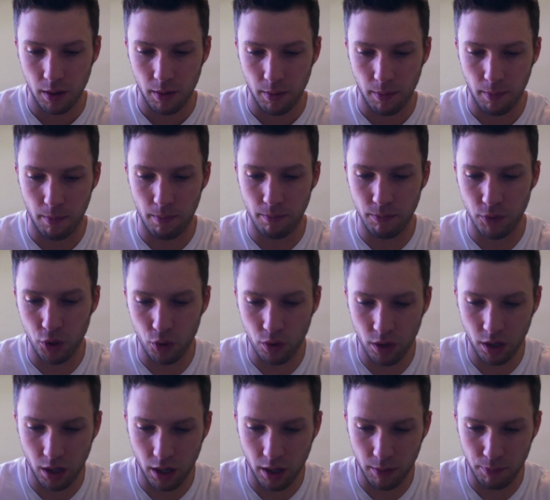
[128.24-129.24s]

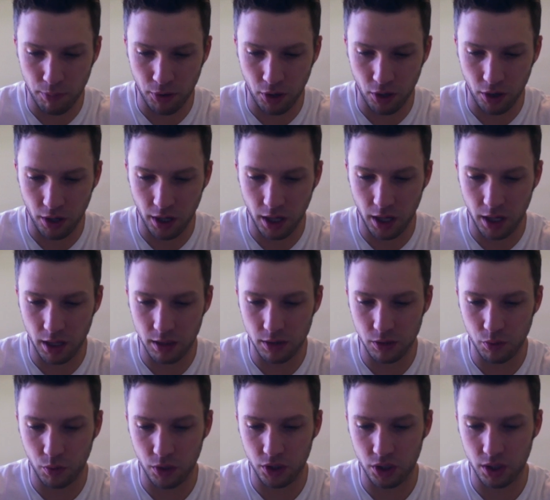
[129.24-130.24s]
Mucuna puriens,
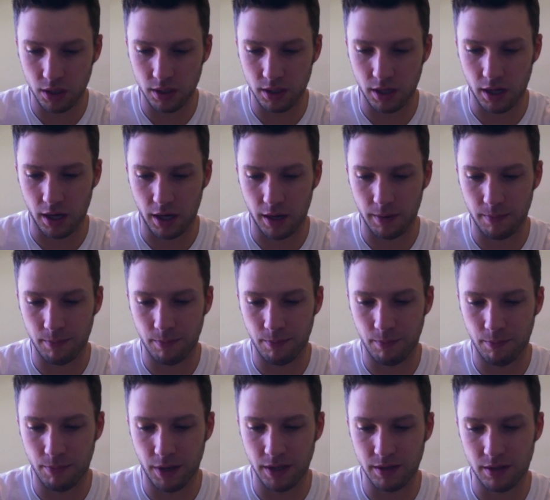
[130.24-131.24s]
which is
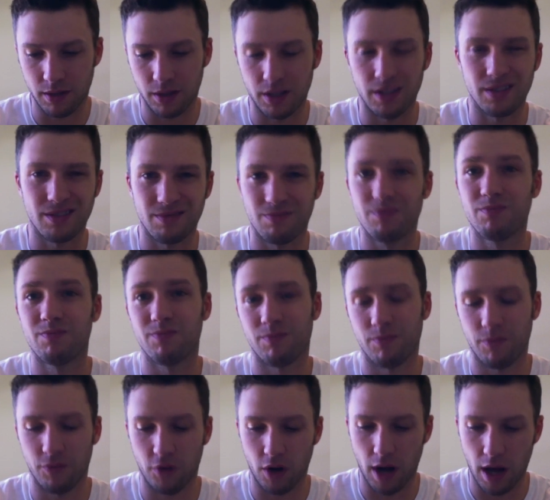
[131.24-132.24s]
basically it's
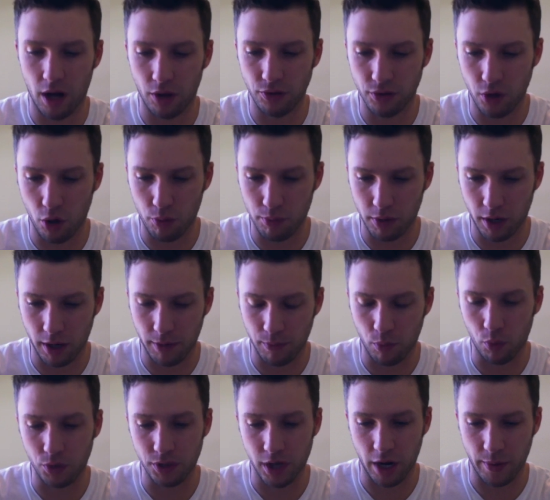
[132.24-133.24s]
for L-Dopa.
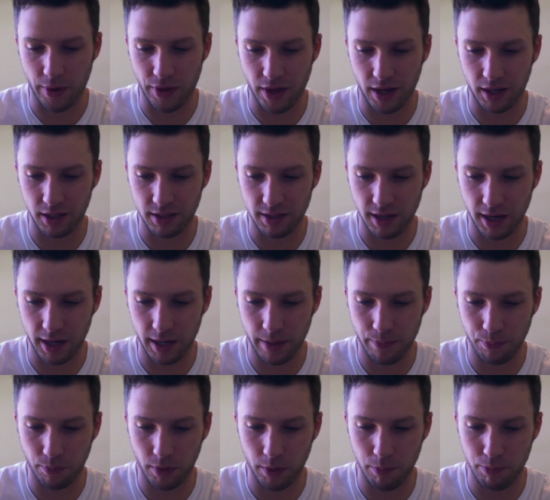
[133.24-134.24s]
We'll talk about that in a
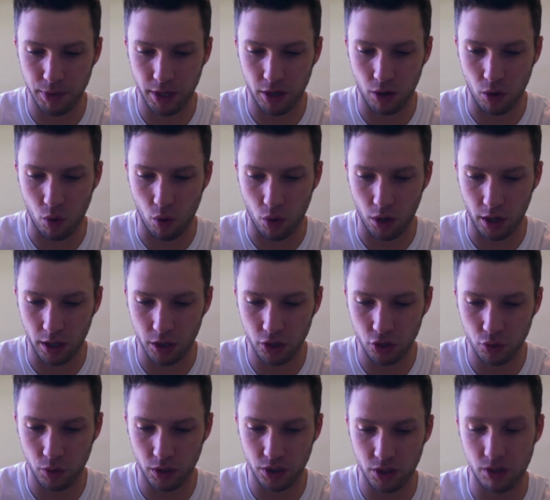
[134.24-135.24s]
second. Bitter
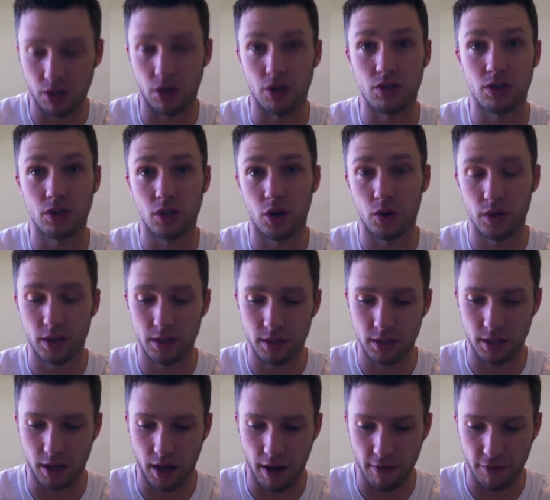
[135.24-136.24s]
orange, which is also known as
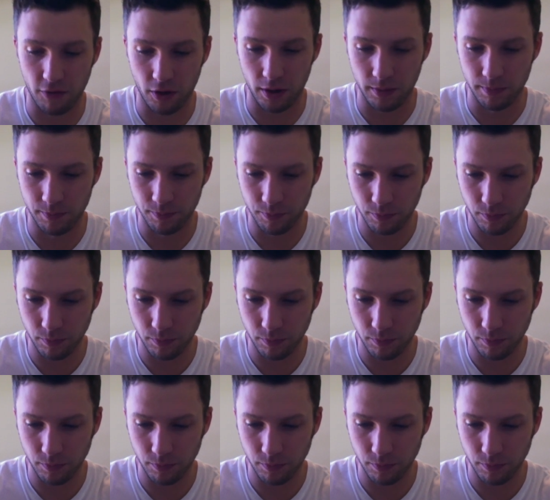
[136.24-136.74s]
Synephrine.